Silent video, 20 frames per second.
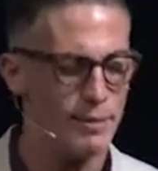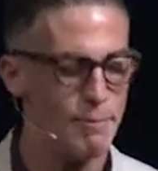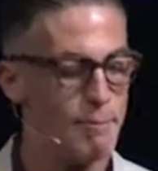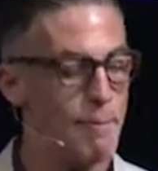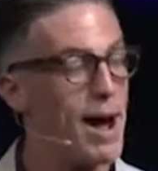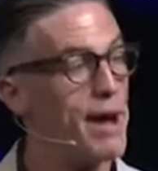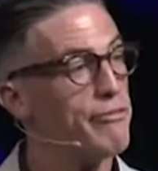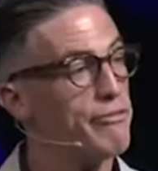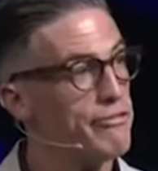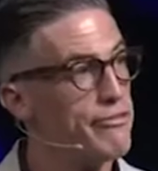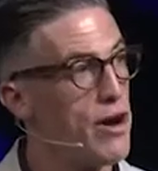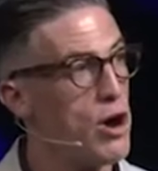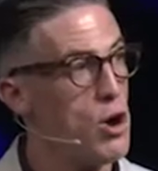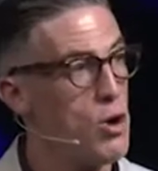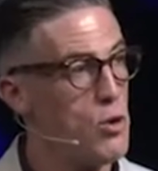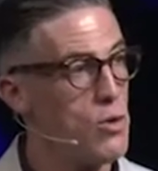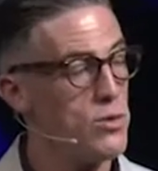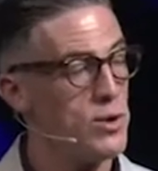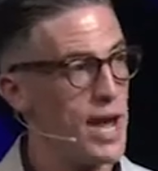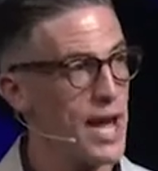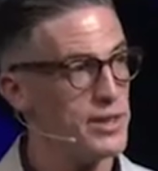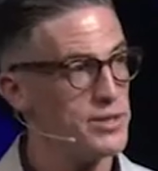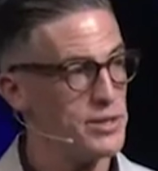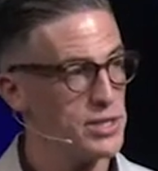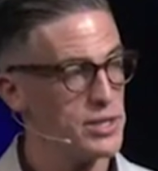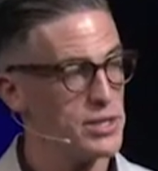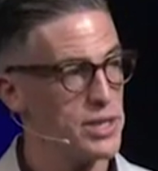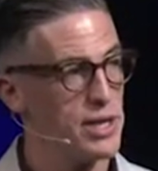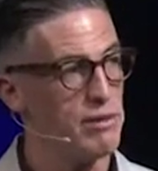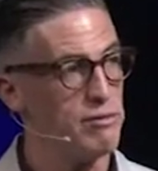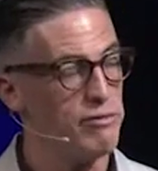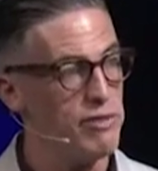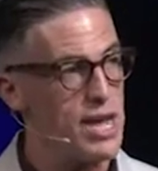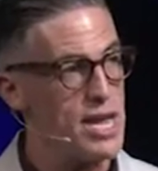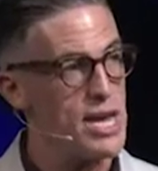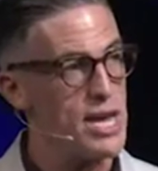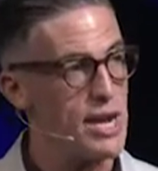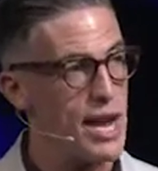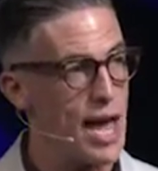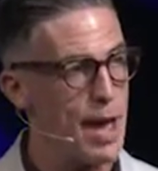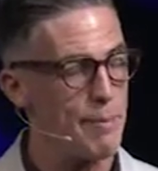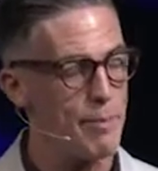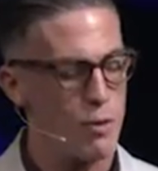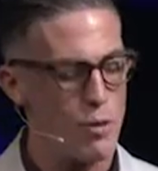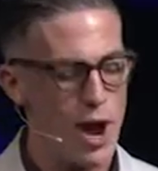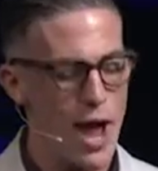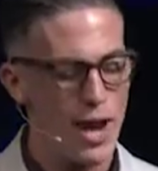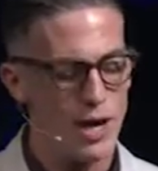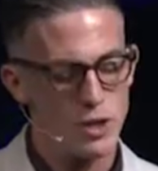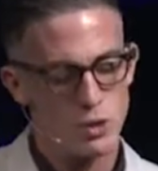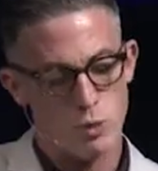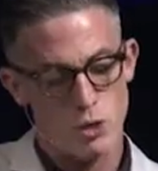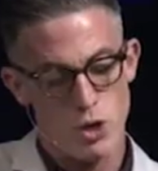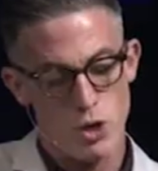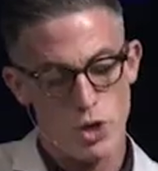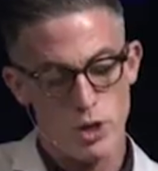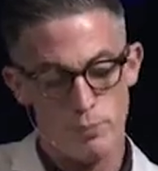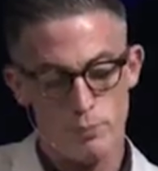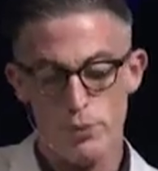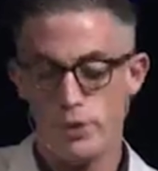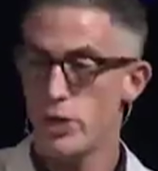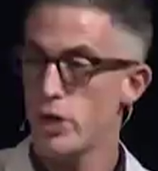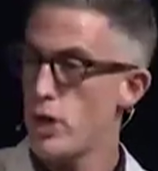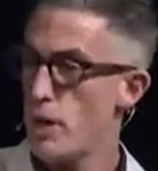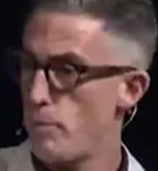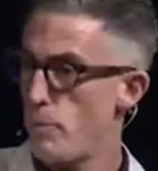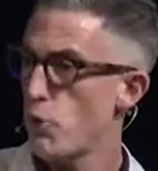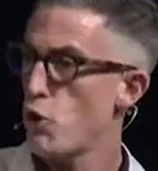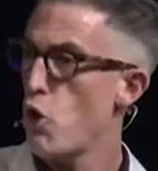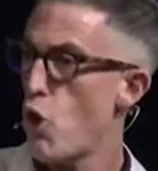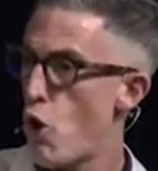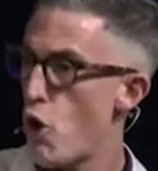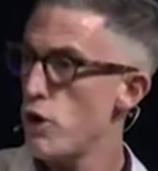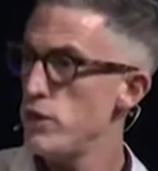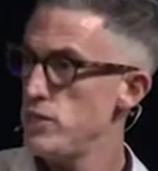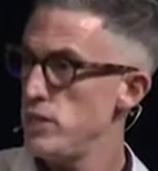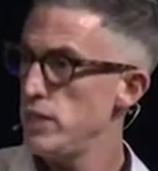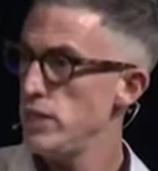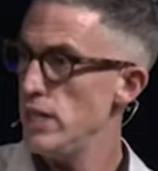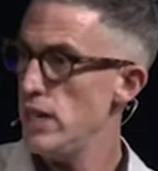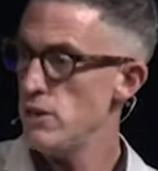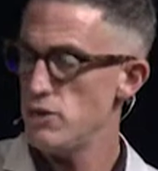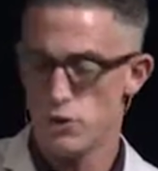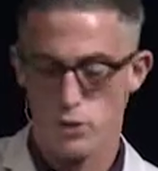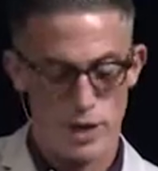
my phone has this convenient apparatus where you could put a couple cards in there.